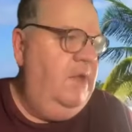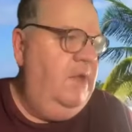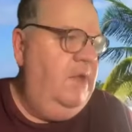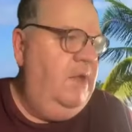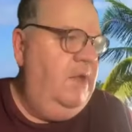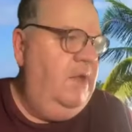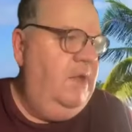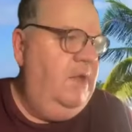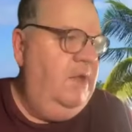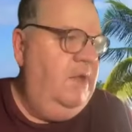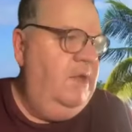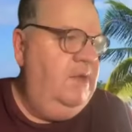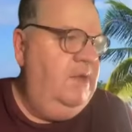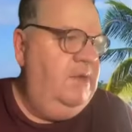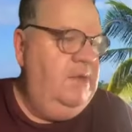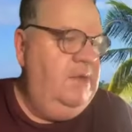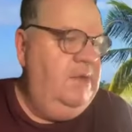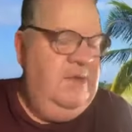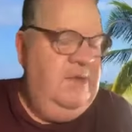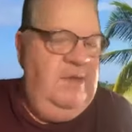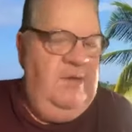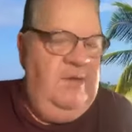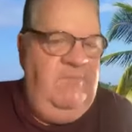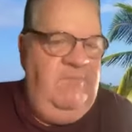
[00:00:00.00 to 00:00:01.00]

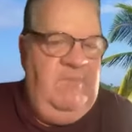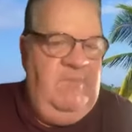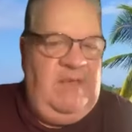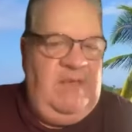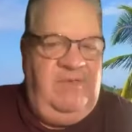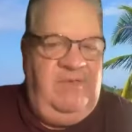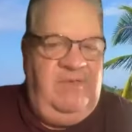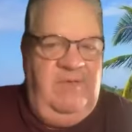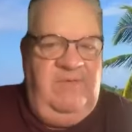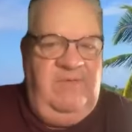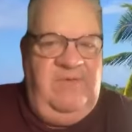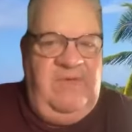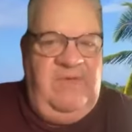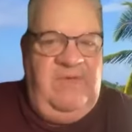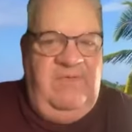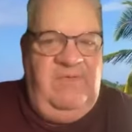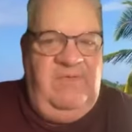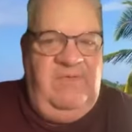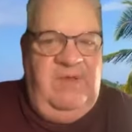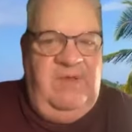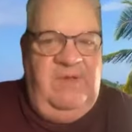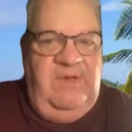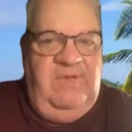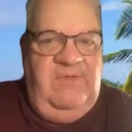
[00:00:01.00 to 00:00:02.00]
you know, in Matthew
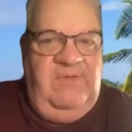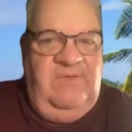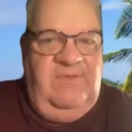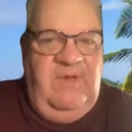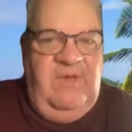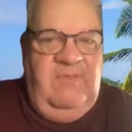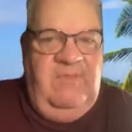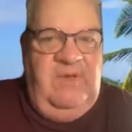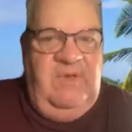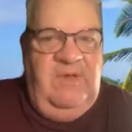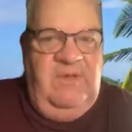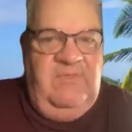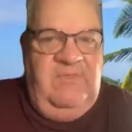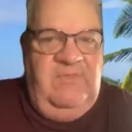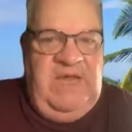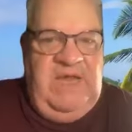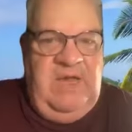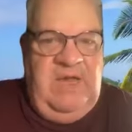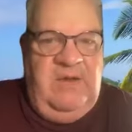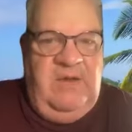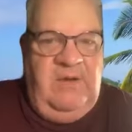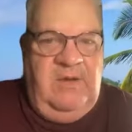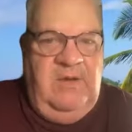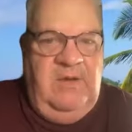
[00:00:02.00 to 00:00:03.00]
7, Sermon on the
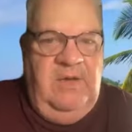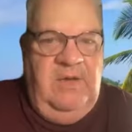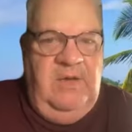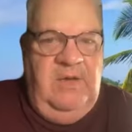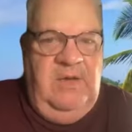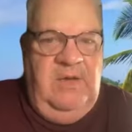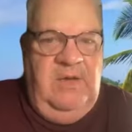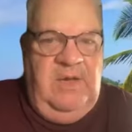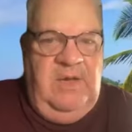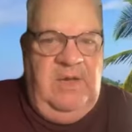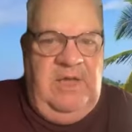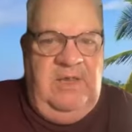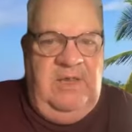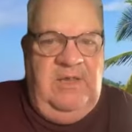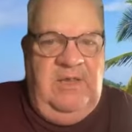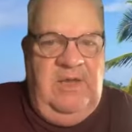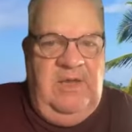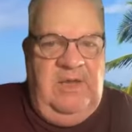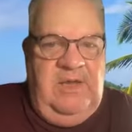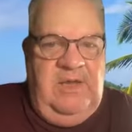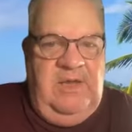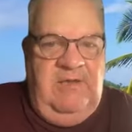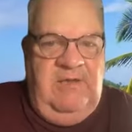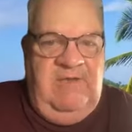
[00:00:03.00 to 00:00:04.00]
Mount, he
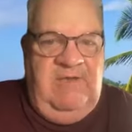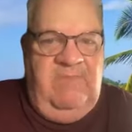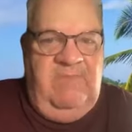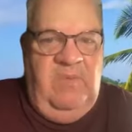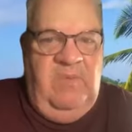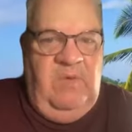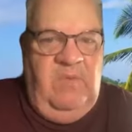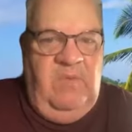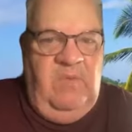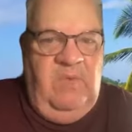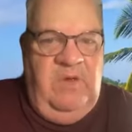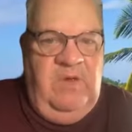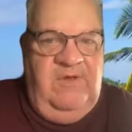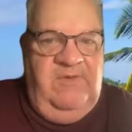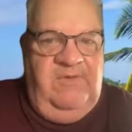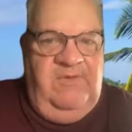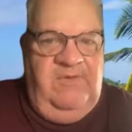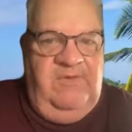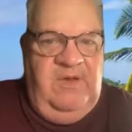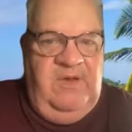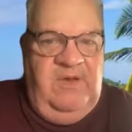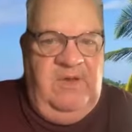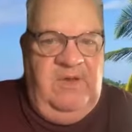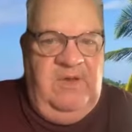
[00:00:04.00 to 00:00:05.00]
that hears my
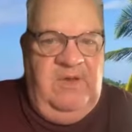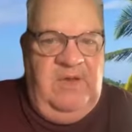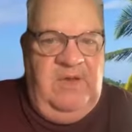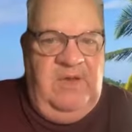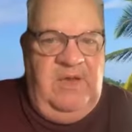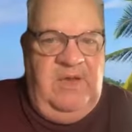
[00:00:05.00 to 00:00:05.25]
words and